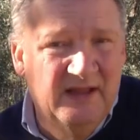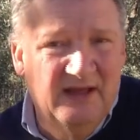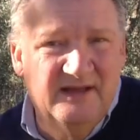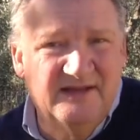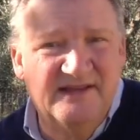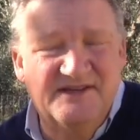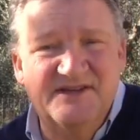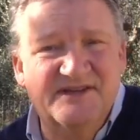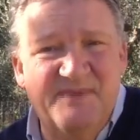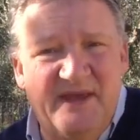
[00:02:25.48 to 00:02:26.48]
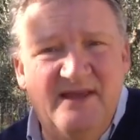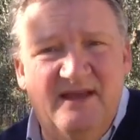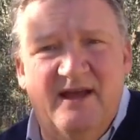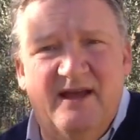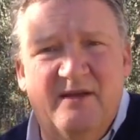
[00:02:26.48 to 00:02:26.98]
Uh, it's just me.
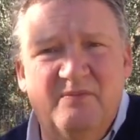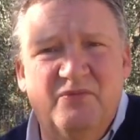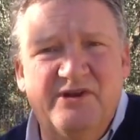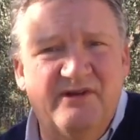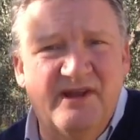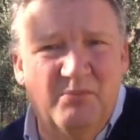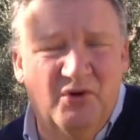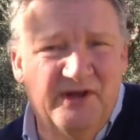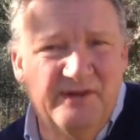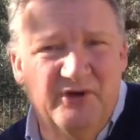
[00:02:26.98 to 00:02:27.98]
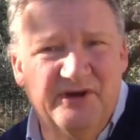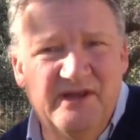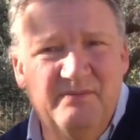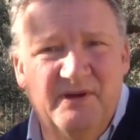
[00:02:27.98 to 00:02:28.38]
Um, we don't employ anybody.